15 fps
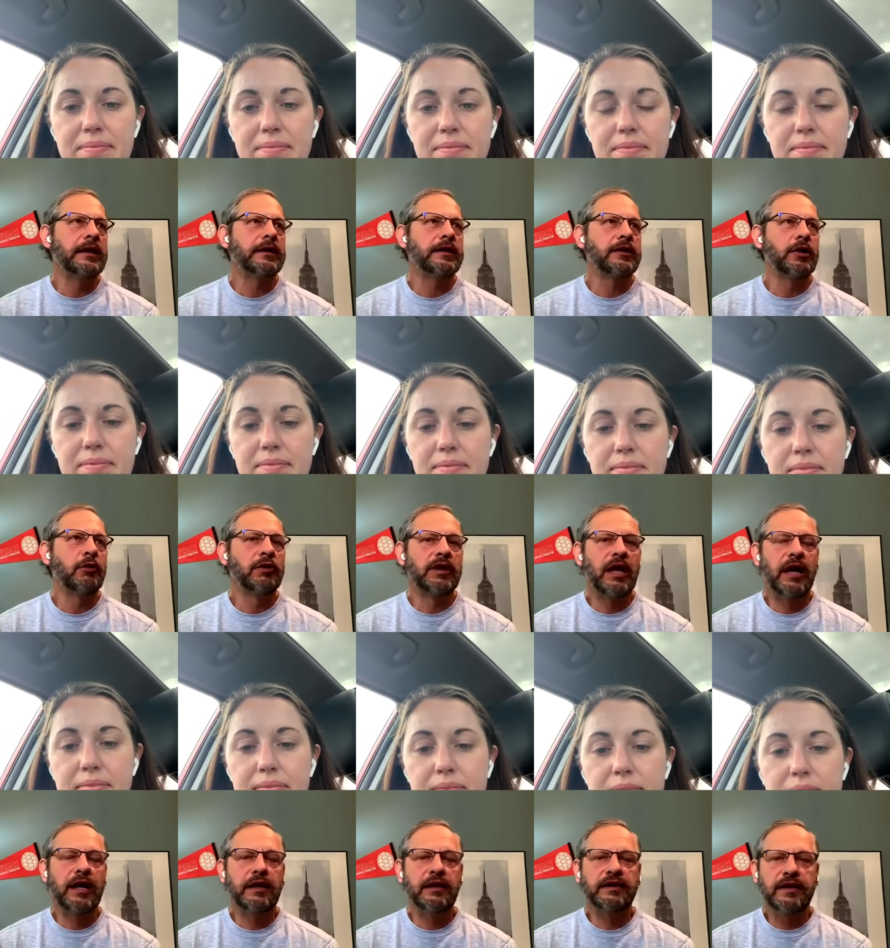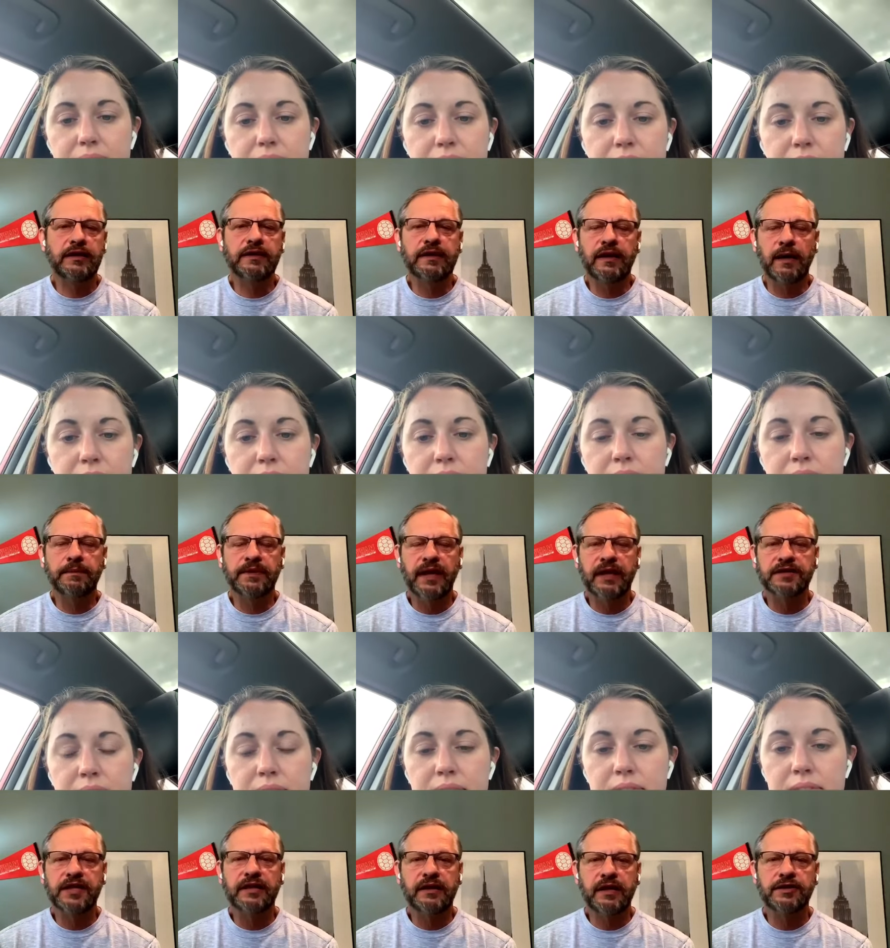Speaker 1: right? And, you know, when
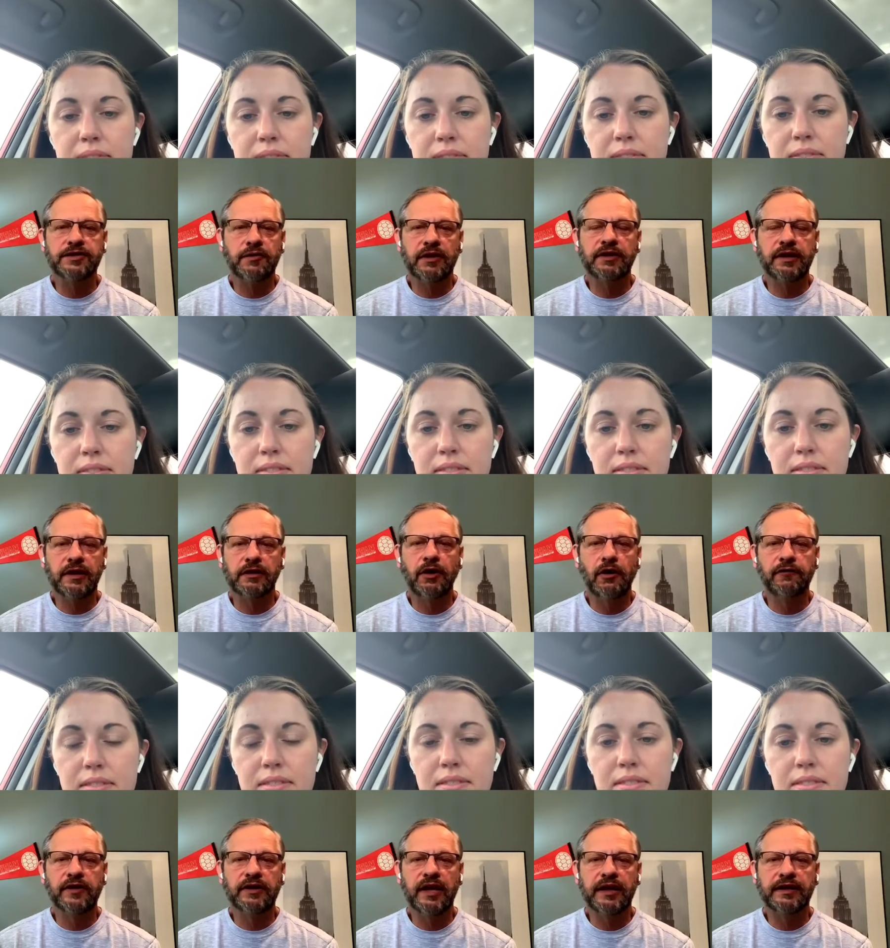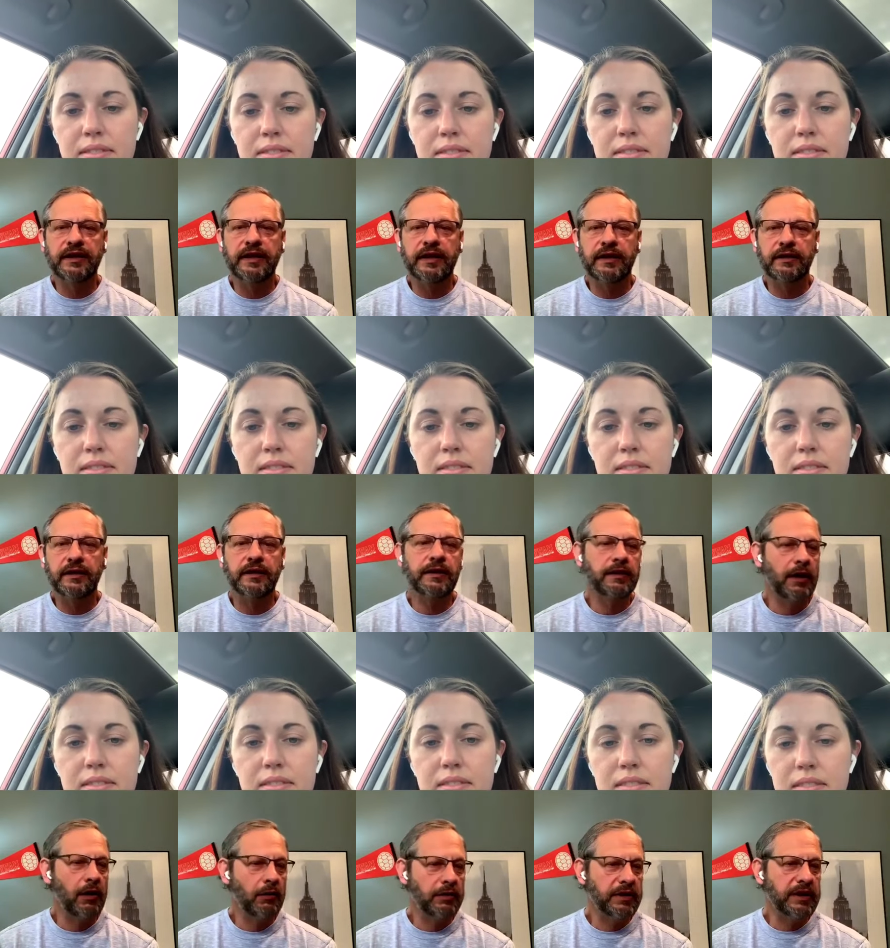I did the updates, I did strictly on
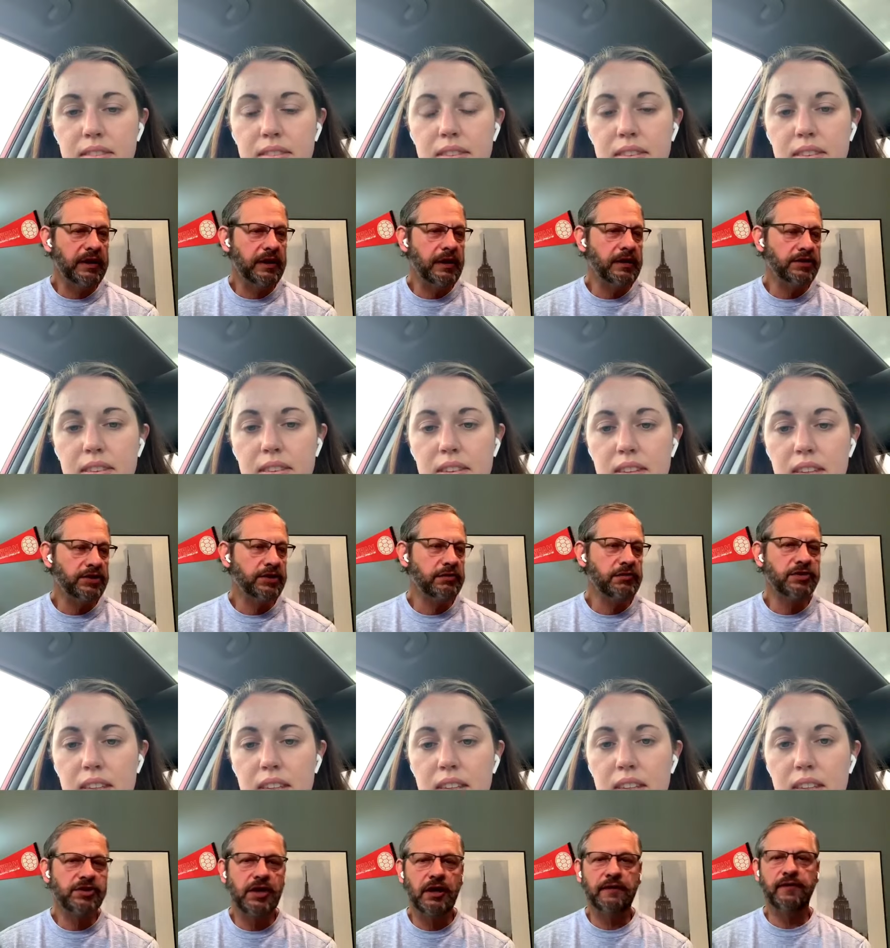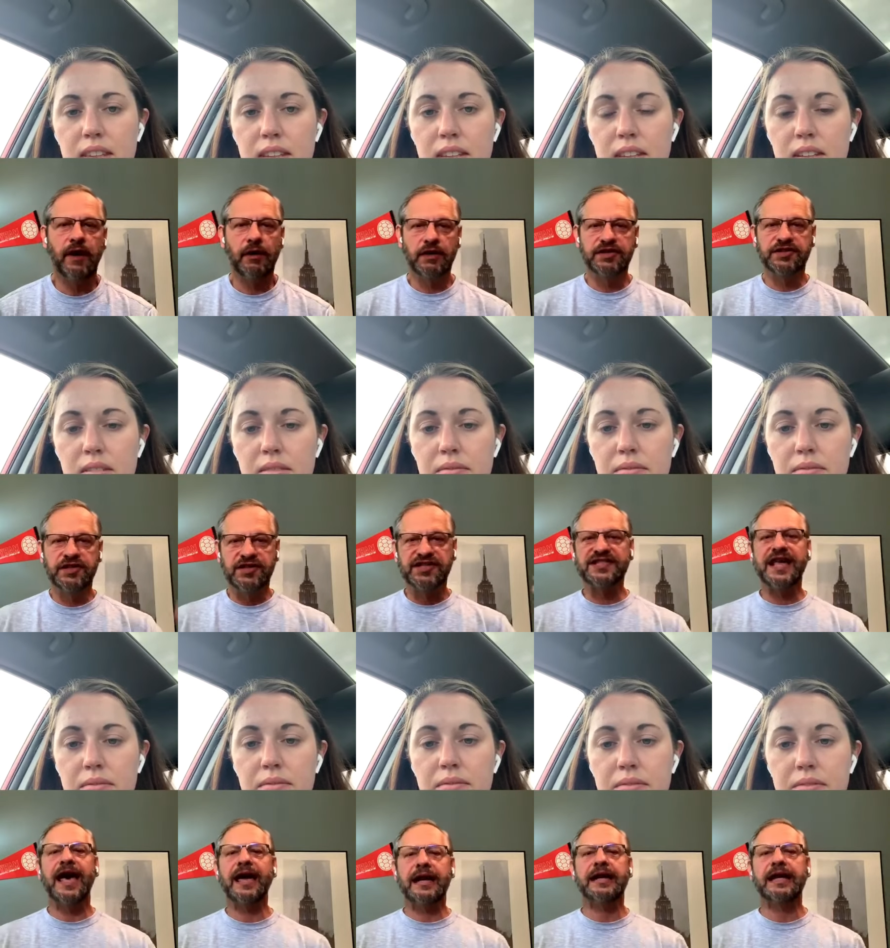COVID 19. You know, the
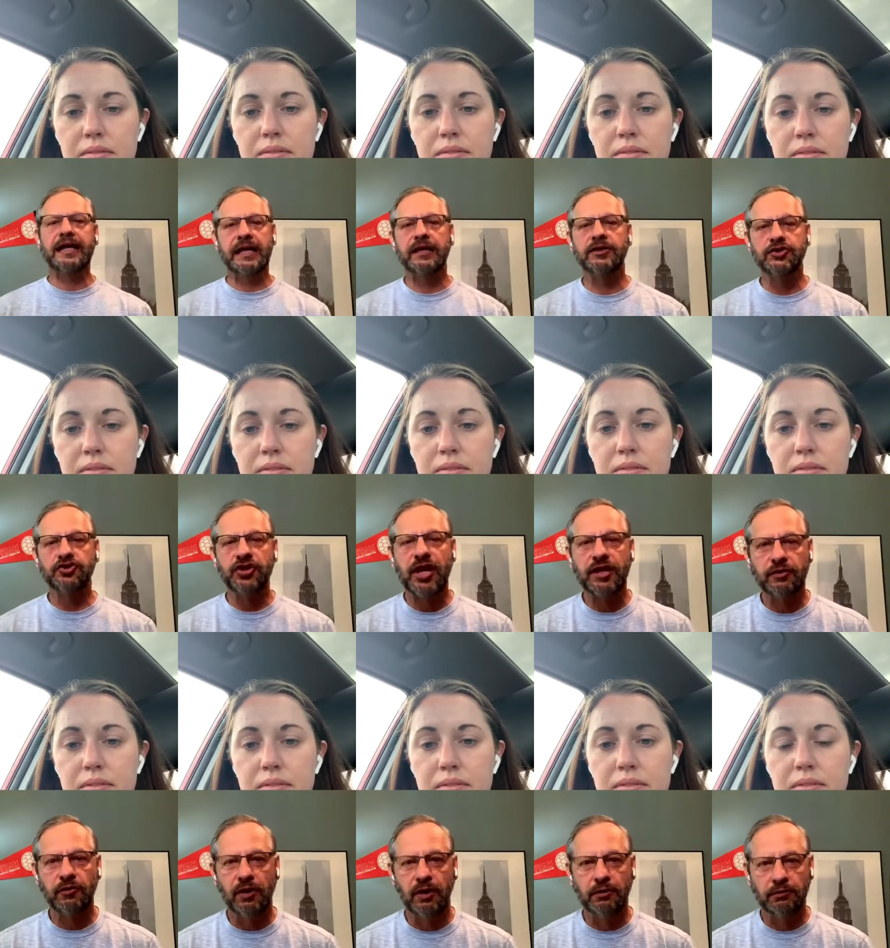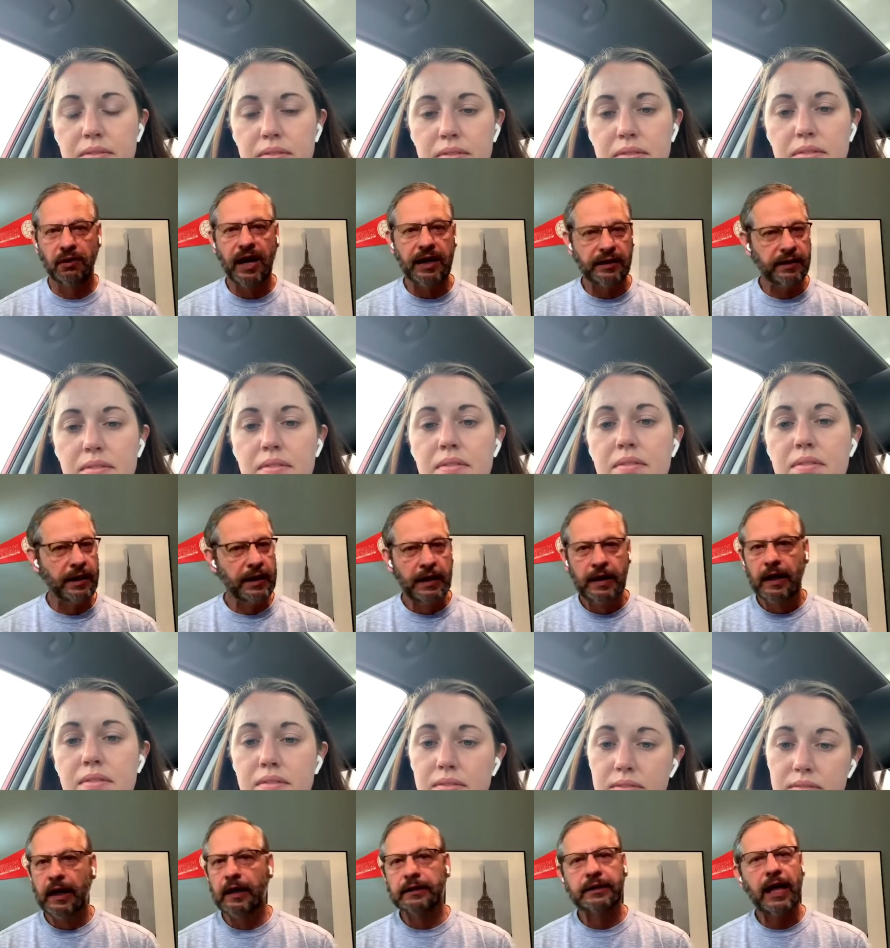issues of our society in
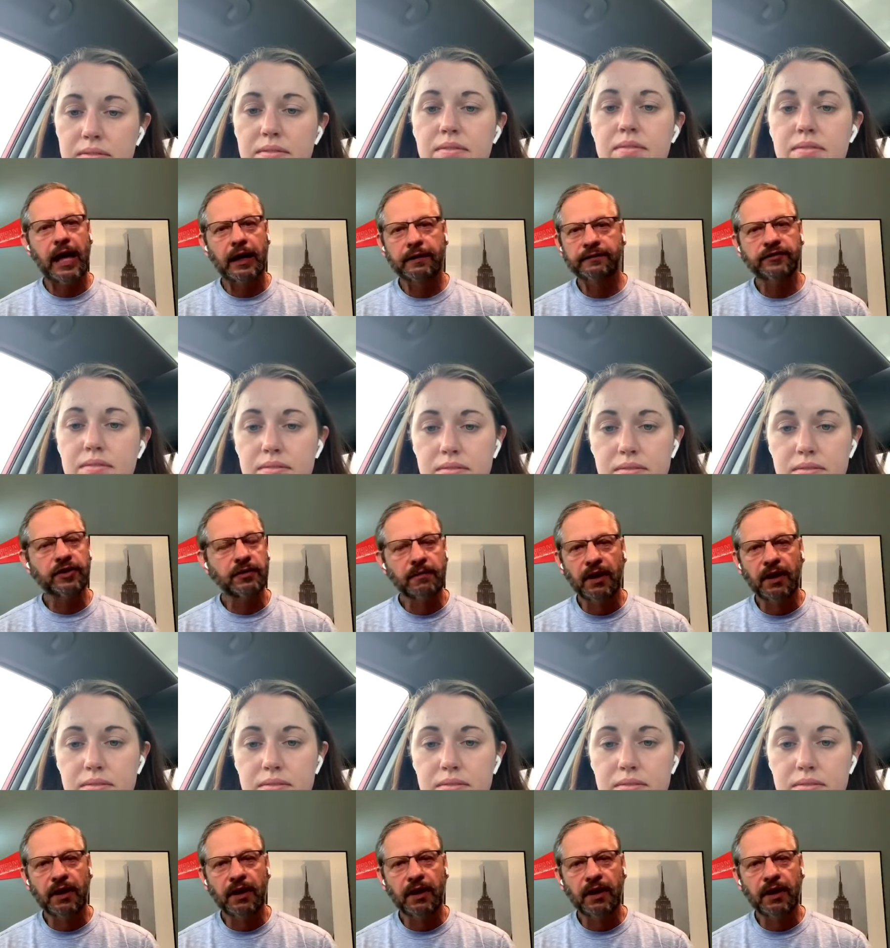general, right?